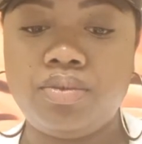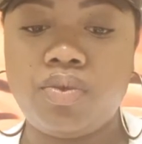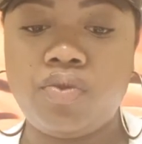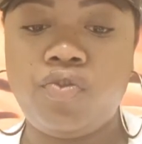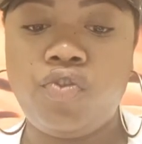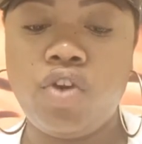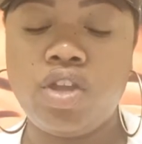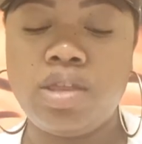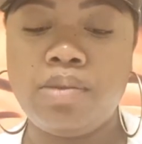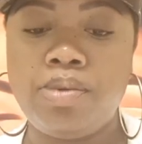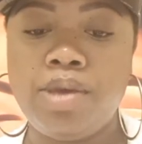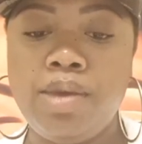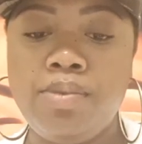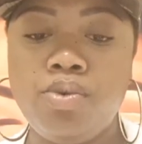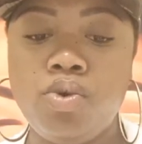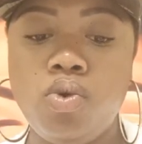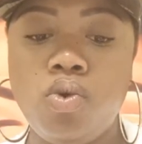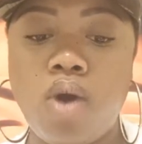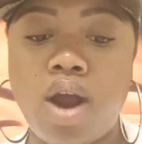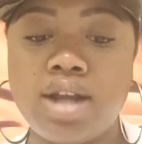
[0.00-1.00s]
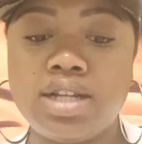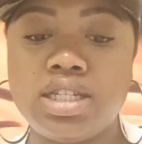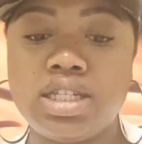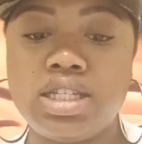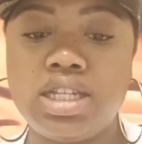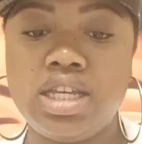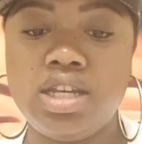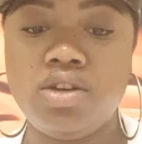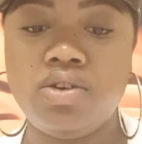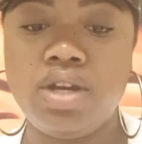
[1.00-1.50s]
for the people who are
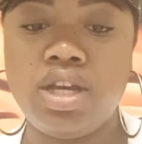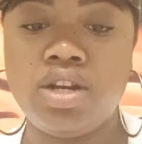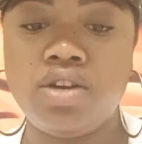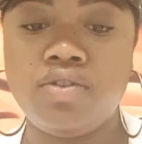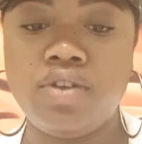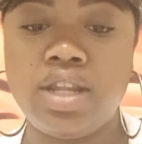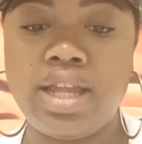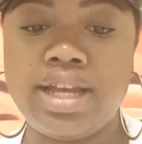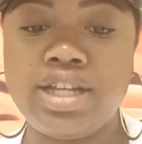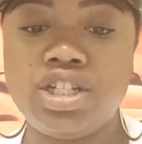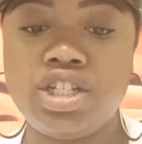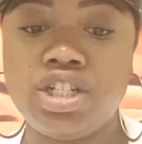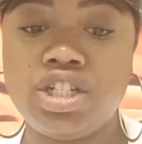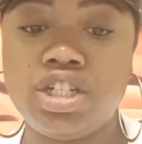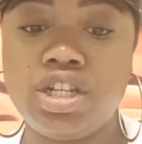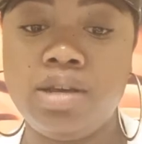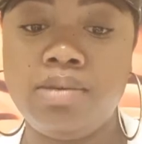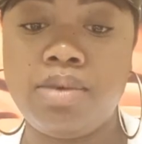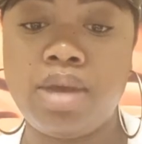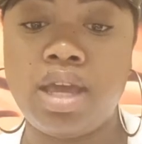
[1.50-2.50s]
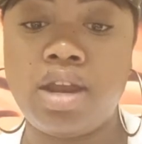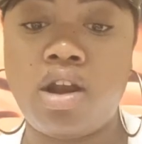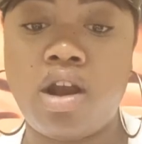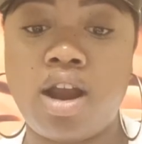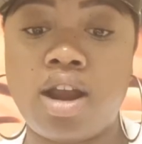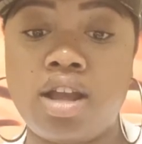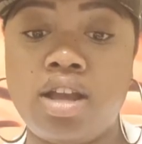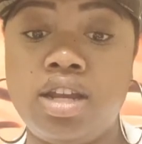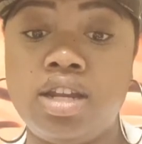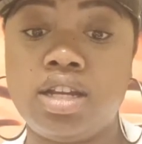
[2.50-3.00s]
still in a relationship and
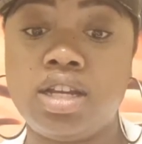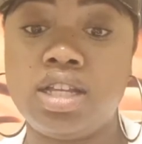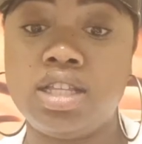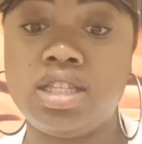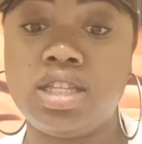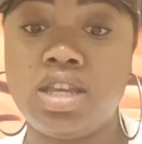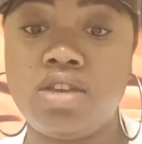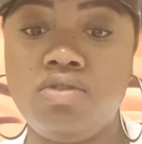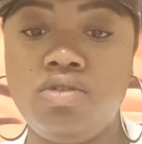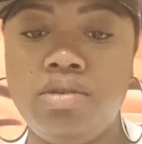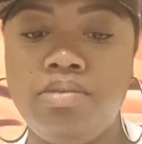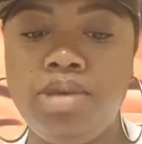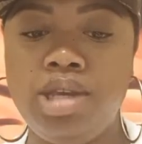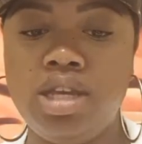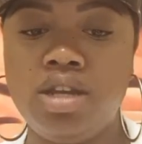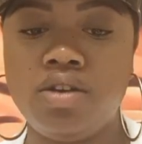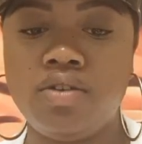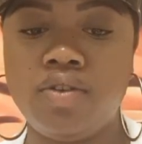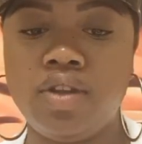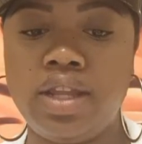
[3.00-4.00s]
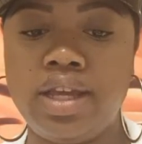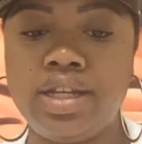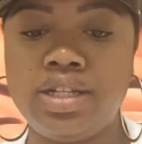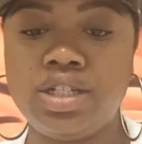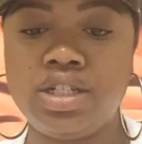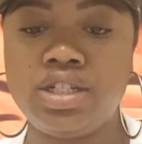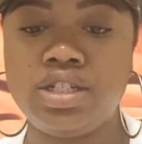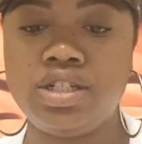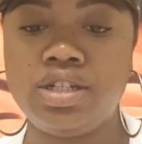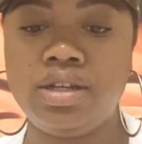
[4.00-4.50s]
are going to continue to be in a
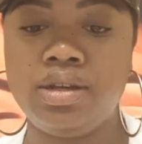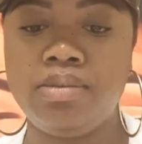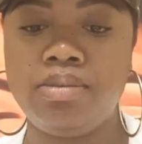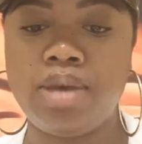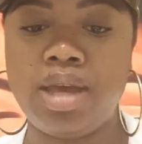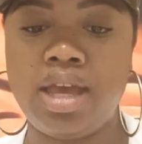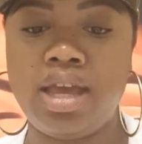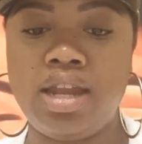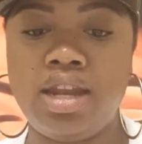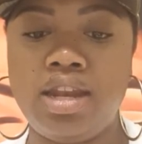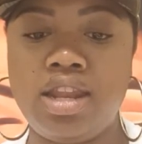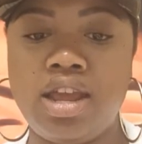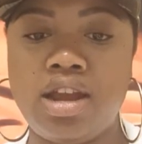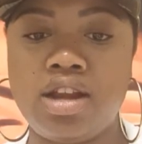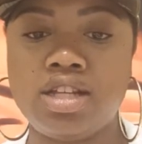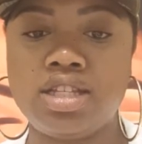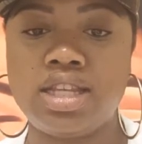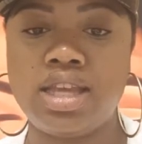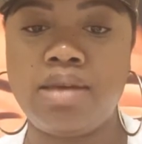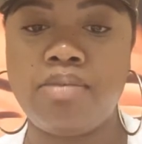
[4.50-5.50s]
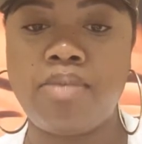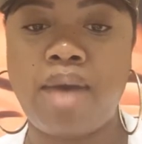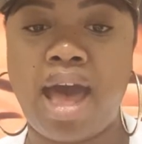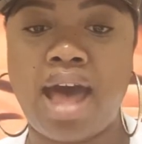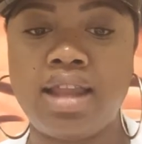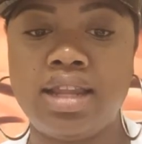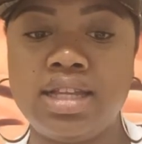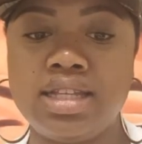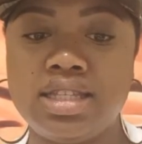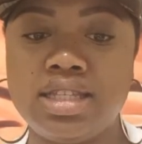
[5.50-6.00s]
relationship and there's
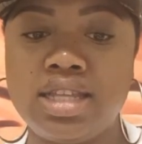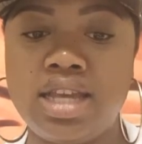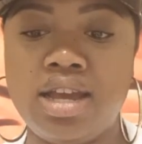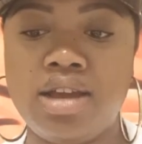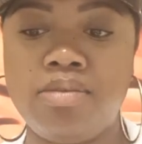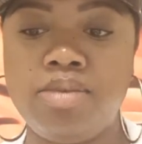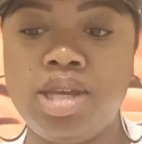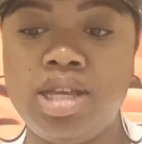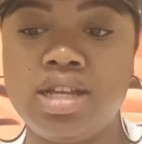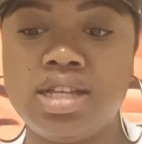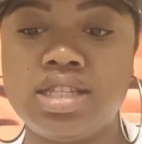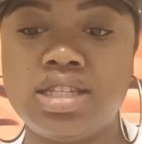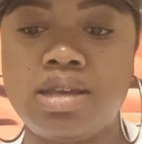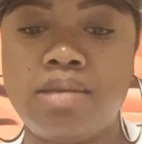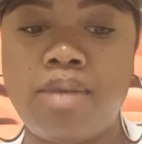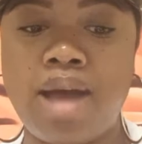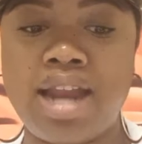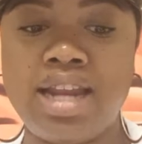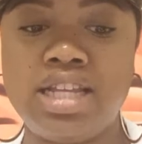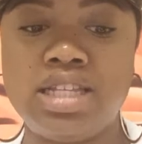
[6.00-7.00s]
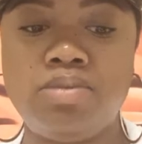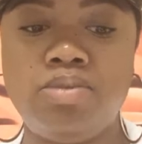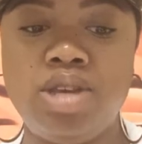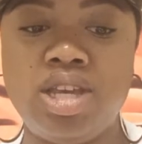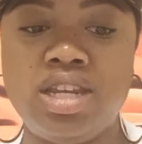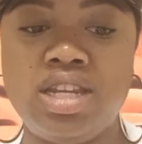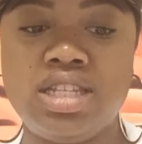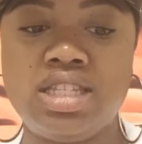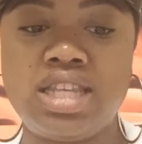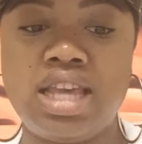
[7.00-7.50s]
imbalance there because somebody is
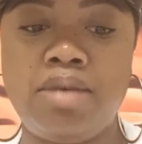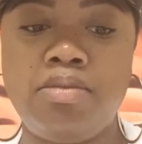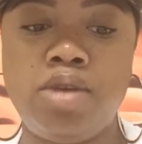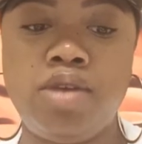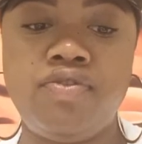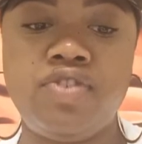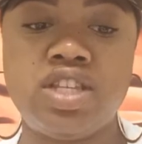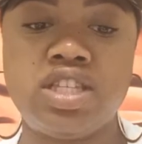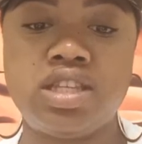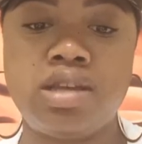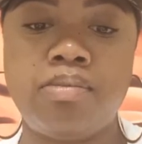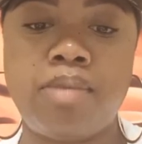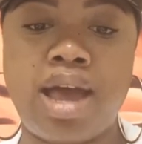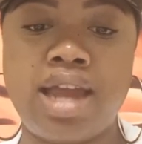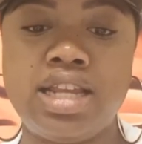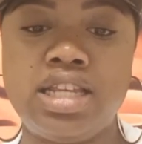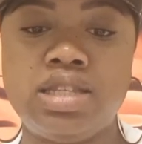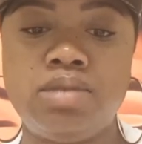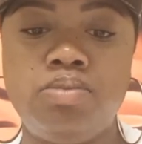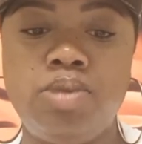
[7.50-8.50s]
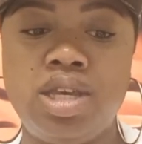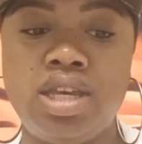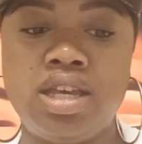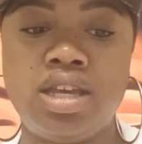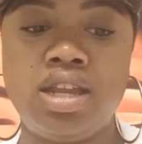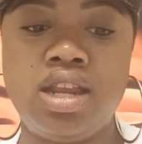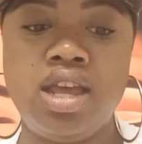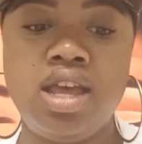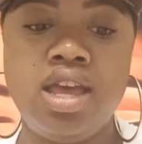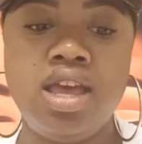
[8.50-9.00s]
being deceptive and somebody's
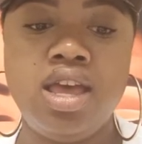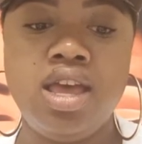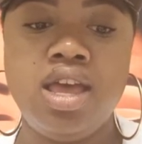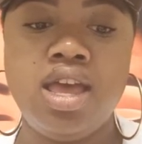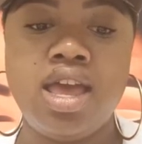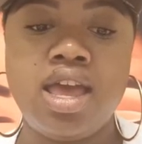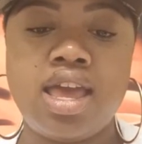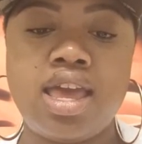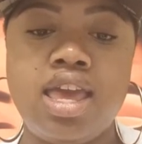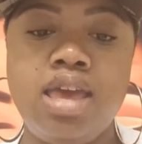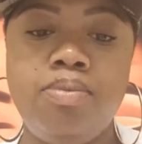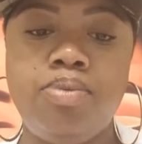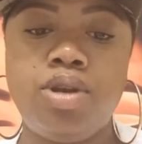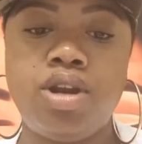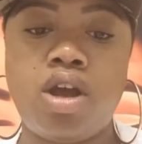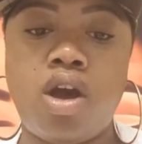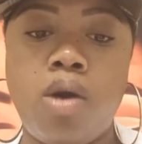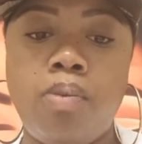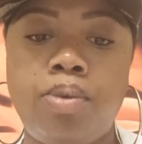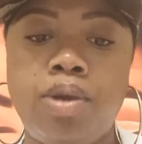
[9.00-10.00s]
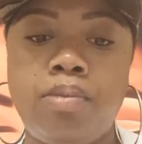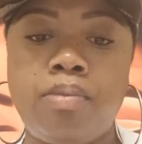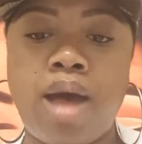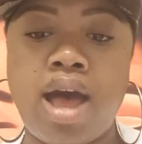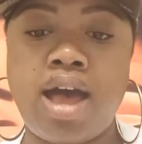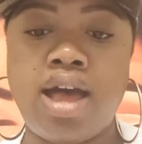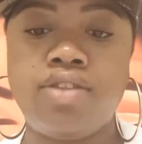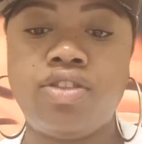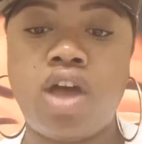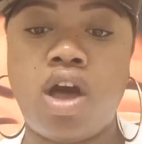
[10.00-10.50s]
being keeping an open
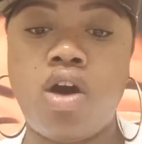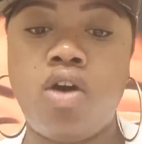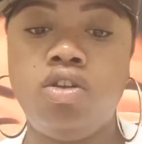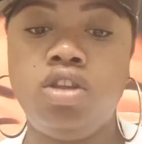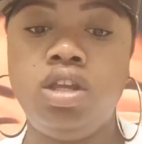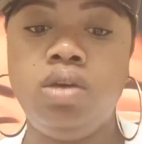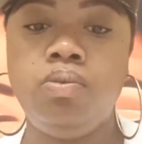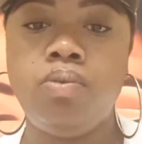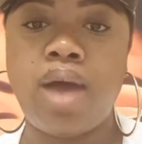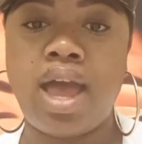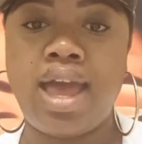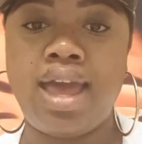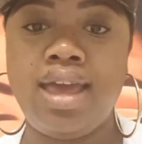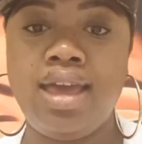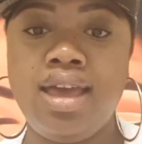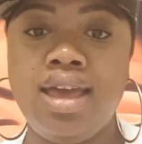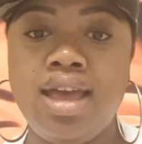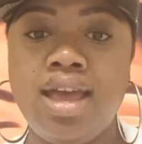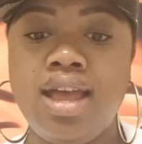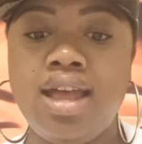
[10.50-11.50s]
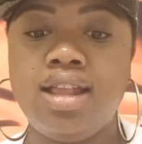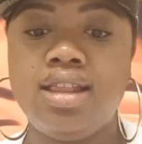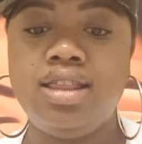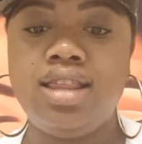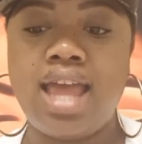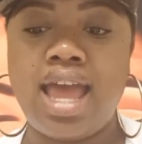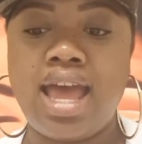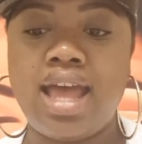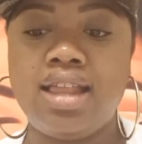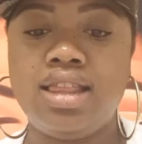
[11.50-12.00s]
mind, the only way
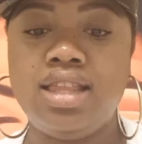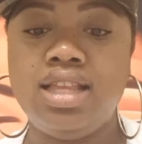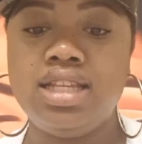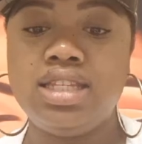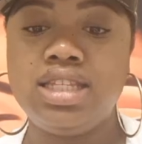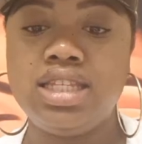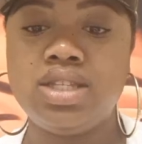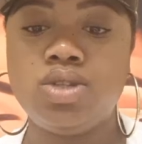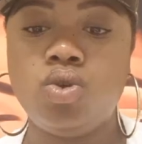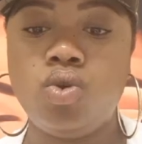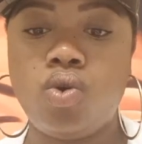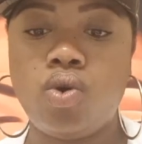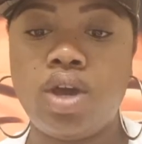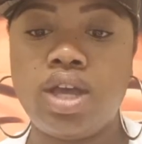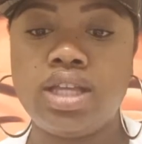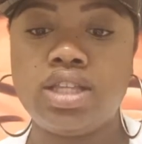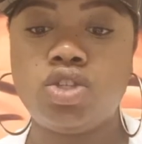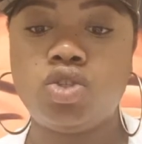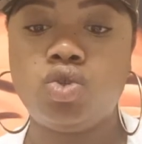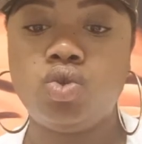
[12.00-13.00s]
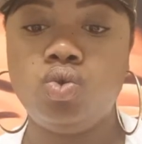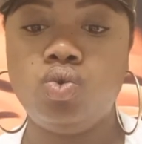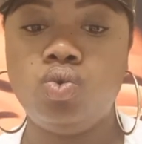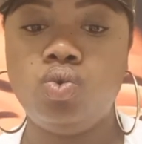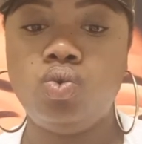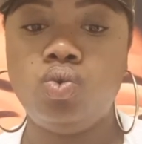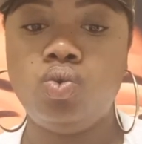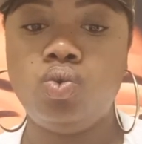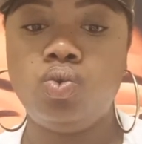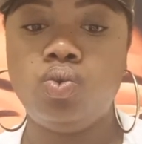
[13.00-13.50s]
that this is going
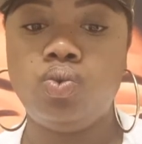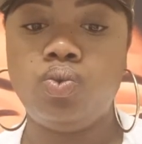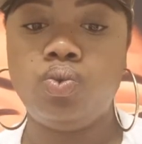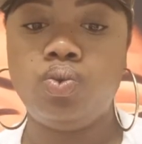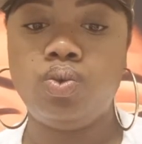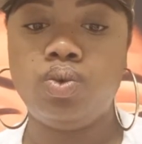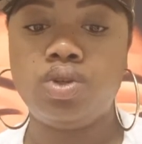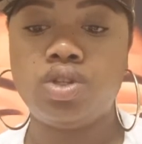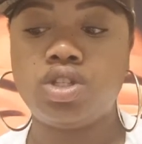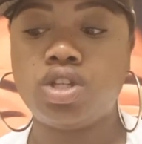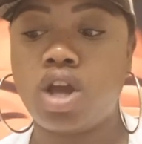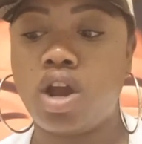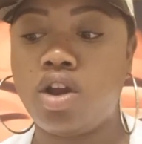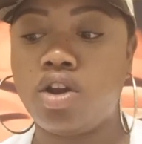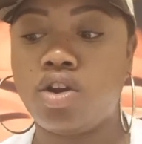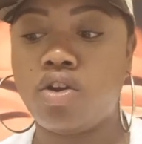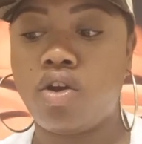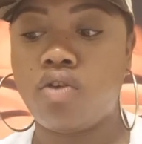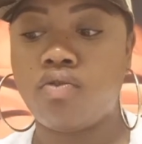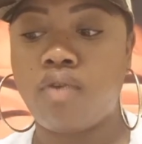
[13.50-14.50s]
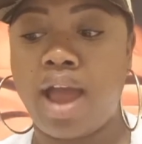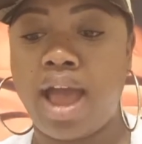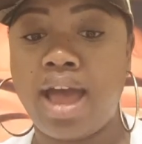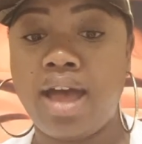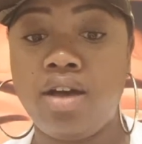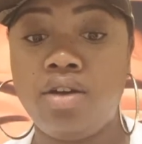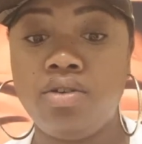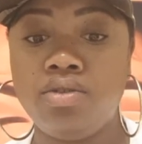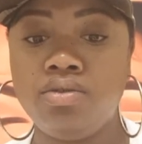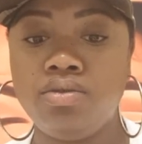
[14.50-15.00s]
to turn
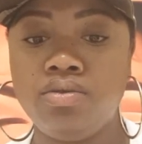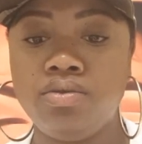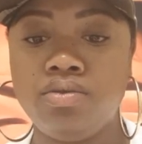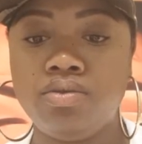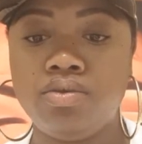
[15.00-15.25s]
around